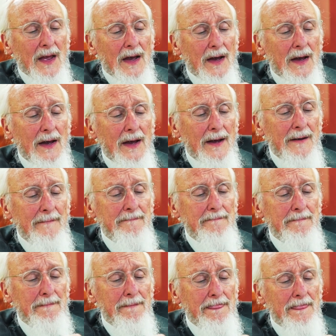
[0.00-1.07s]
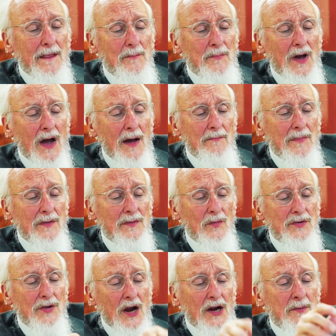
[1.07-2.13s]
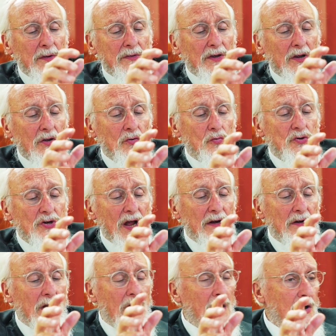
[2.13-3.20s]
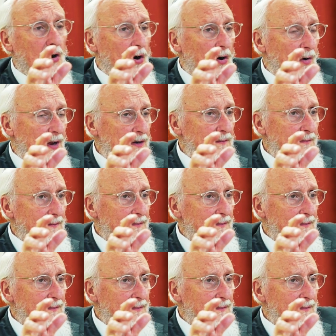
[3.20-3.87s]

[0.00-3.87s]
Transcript: We're talking about the Kedushat HaKohen,